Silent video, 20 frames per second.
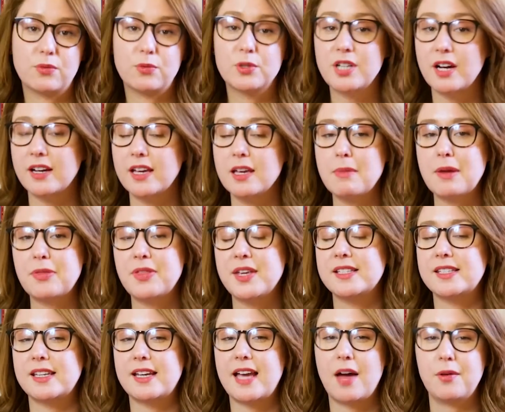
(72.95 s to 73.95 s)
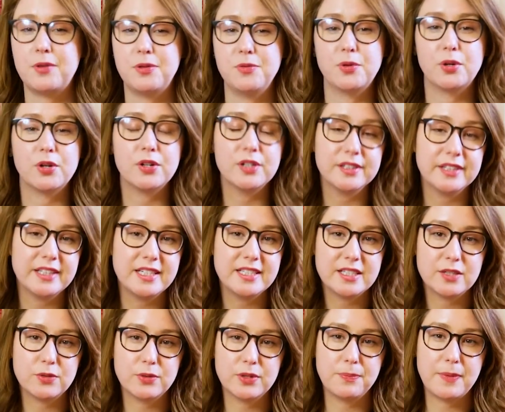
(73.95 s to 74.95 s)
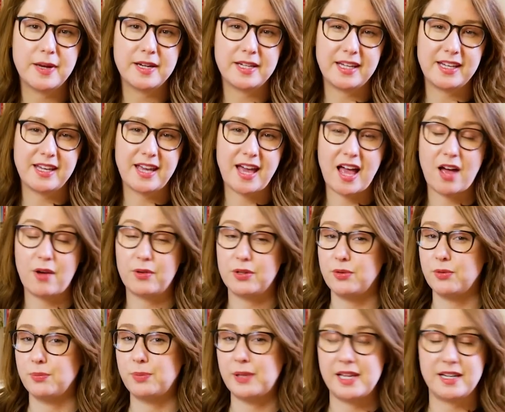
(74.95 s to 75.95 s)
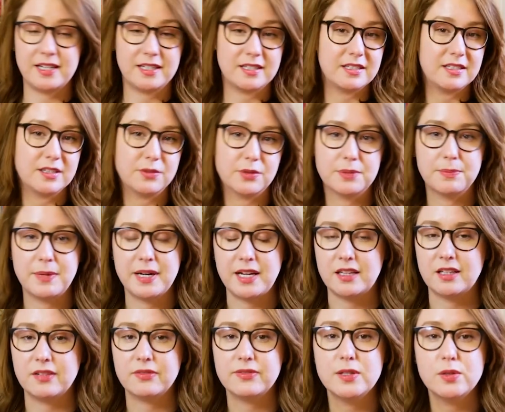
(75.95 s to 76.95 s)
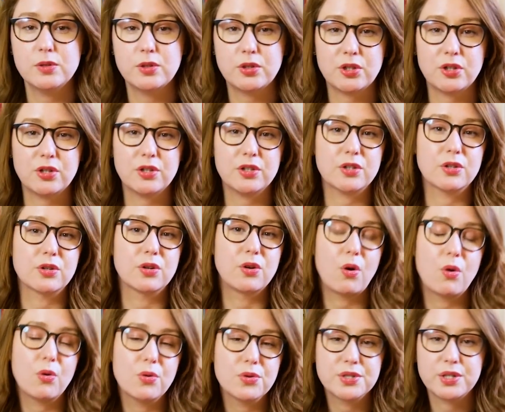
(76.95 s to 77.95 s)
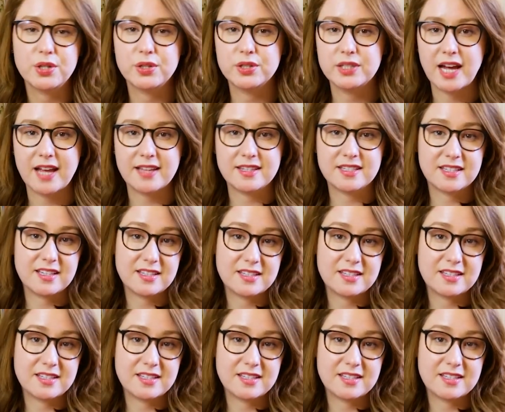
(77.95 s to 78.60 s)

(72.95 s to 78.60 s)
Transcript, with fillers: We're talking about things like how you currently deal with money, how you're planning to deal with money in the future, your goals, your debts,